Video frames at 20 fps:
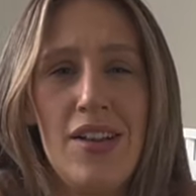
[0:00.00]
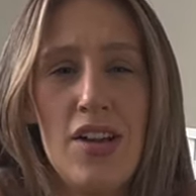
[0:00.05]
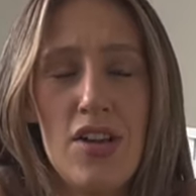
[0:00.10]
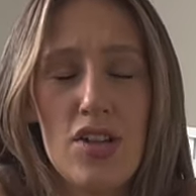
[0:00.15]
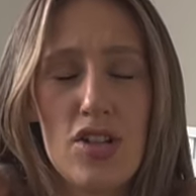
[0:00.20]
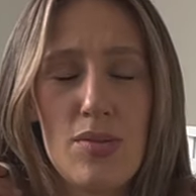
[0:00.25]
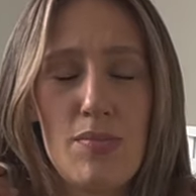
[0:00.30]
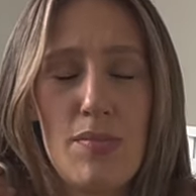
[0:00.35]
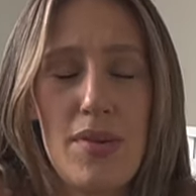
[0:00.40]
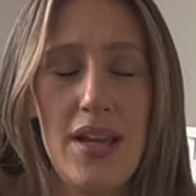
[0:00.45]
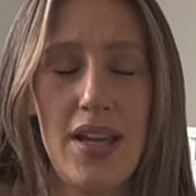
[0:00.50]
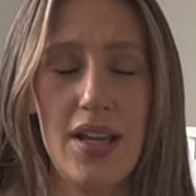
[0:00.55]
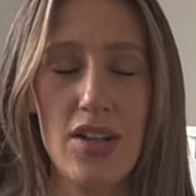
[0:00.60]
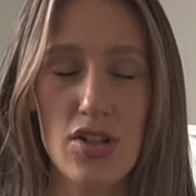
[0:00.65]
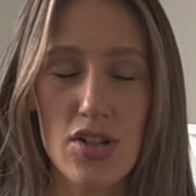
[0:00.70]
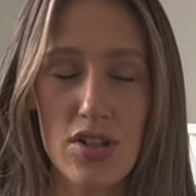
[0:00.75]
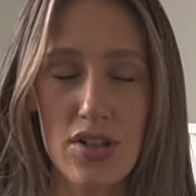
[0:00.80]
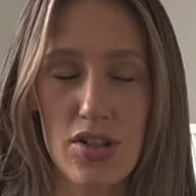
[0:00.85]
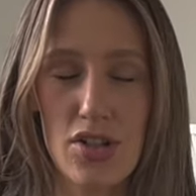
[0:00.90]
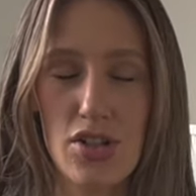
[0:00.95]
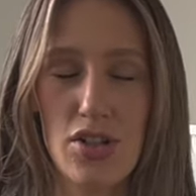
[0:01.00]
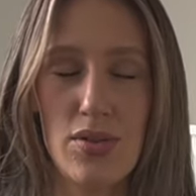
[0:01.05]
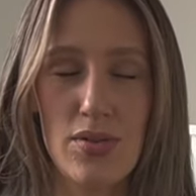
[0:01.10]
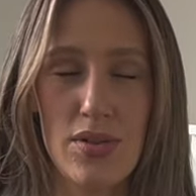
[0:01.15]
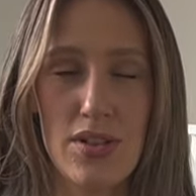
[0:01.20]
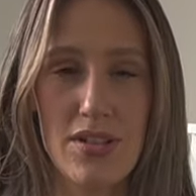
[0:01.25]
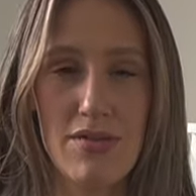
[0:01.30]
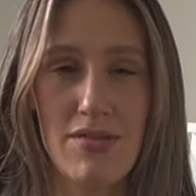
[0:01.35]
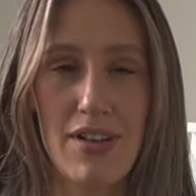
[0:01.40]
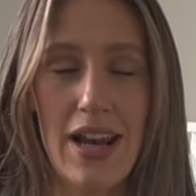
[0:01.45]
So making sure that shoulders
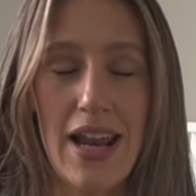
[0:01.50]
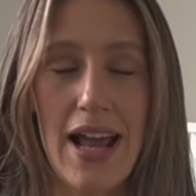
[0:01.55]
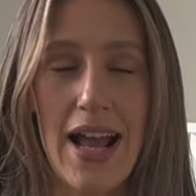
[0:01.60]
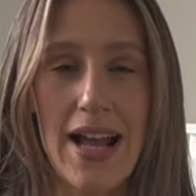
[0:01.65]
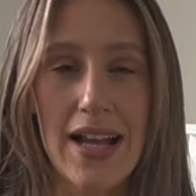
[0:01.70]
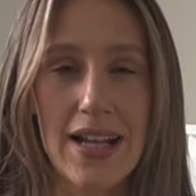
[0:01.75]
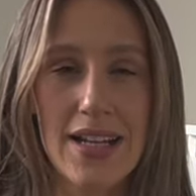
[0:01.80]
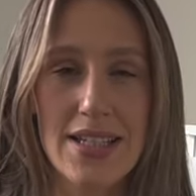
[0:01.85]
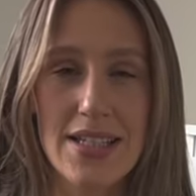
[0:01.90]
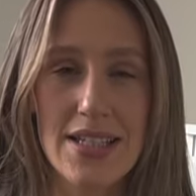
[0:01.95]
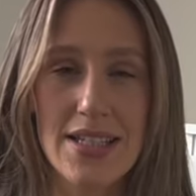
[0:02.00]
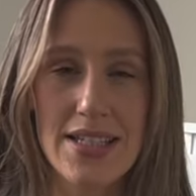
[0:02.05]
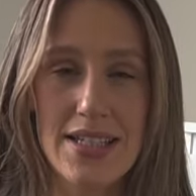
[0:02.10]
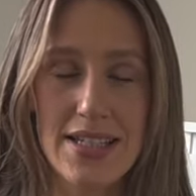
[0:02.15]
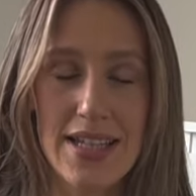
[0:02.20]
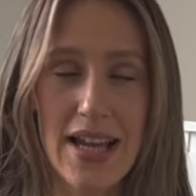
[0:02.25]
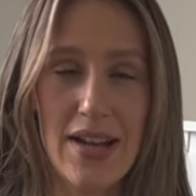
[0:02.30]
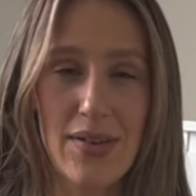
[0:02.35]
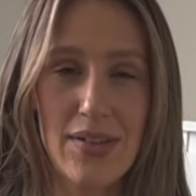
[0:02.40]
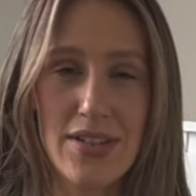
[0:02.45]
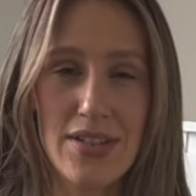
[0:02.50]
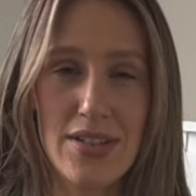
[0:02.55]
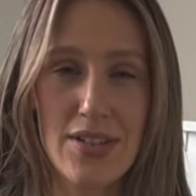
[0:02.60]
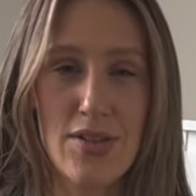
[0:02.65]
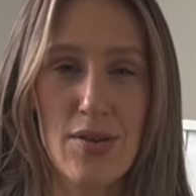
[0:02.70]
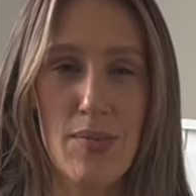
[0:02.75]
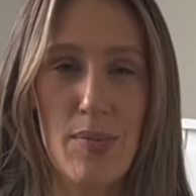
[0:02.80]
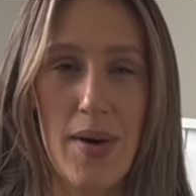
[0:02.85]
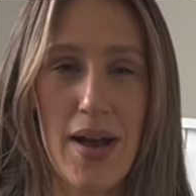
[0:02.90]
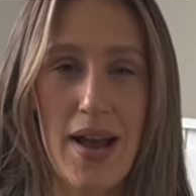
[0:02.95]
are relaxed and down into your
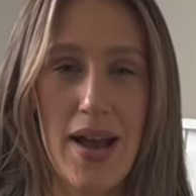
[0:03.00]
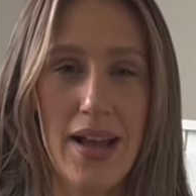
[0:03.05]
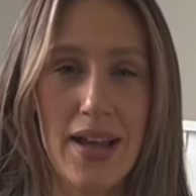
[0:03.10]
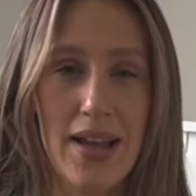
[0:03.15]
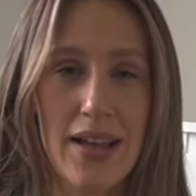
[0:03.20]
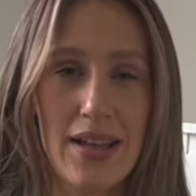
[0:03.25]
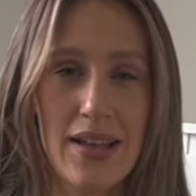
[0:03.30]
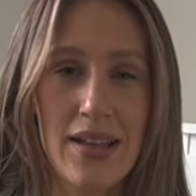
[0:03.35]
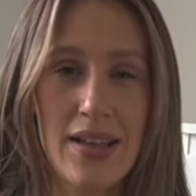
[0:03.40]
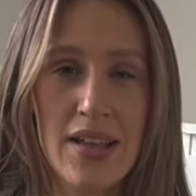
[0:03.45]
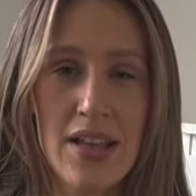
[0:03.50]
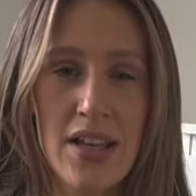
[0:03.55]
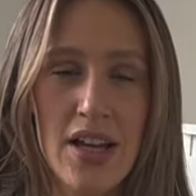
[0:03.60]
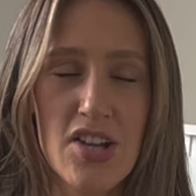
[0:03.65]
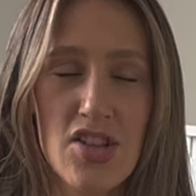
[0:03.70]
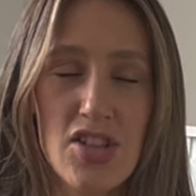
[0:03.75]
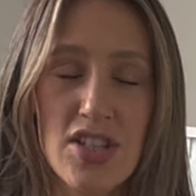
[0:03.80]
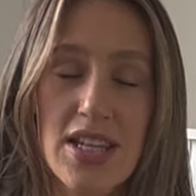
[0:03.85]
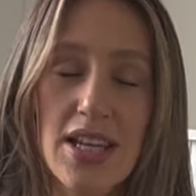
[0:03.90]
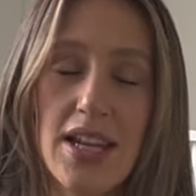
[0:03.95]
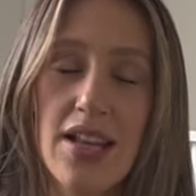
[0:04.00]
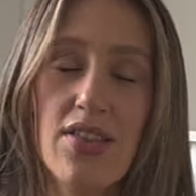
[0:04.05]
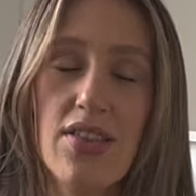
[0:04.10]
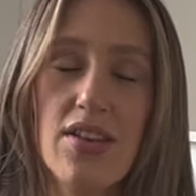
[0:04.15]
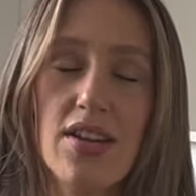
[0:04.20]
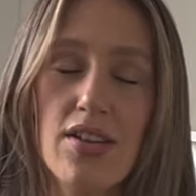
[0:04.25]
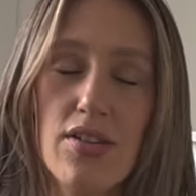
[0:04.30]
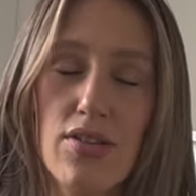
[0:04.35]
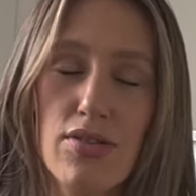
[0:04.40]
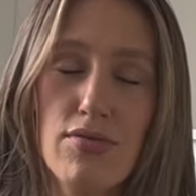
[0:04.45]
back and just
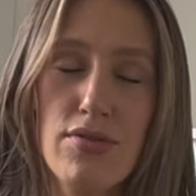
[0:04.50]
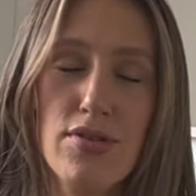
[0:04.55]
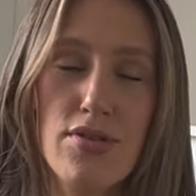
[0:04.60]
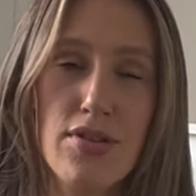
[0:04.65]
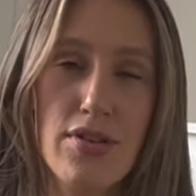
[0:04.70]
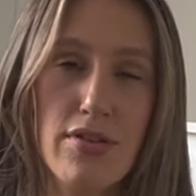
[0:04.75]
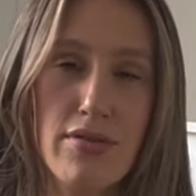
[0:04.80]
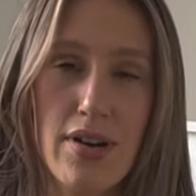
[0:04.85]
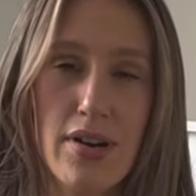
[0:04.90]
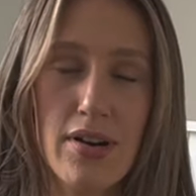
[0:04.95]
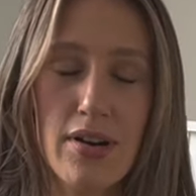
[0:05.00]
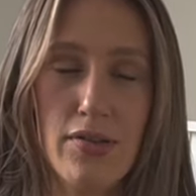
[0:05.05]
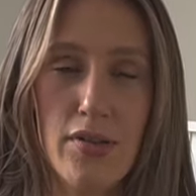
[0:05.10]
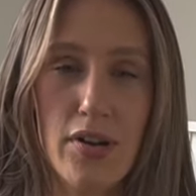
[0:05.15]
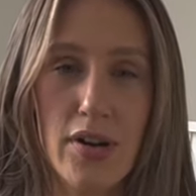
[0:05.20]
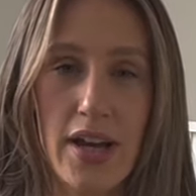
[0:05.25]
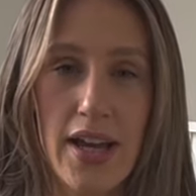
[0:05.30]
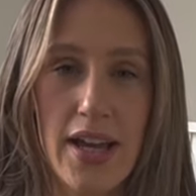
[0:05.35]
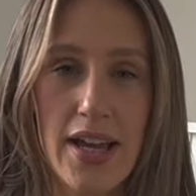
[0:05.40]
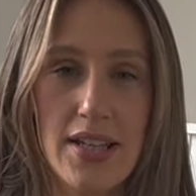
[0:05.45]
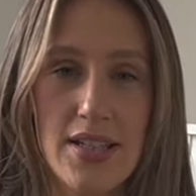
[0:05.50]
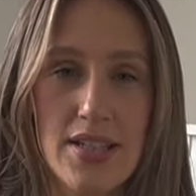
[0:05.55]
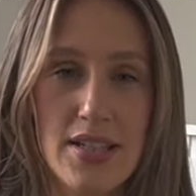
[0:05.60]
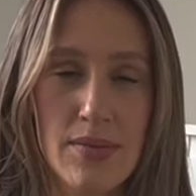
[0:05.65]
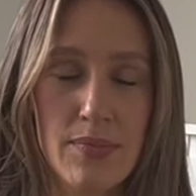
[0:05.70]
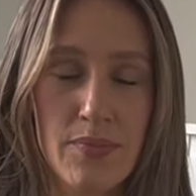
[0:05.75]
lengthening through the crown of your head.